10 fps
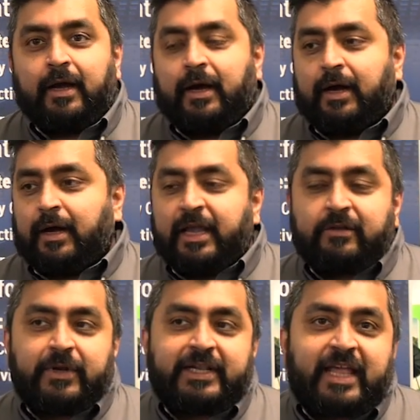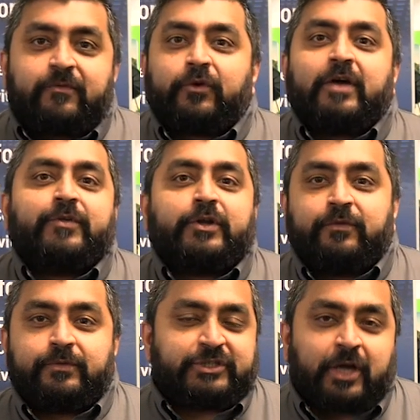it will take forever
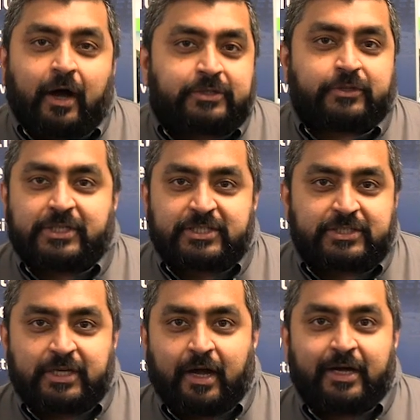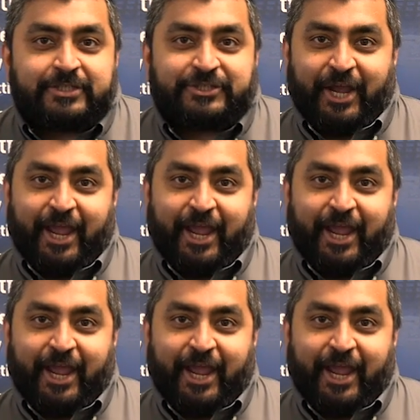to charge or discharge,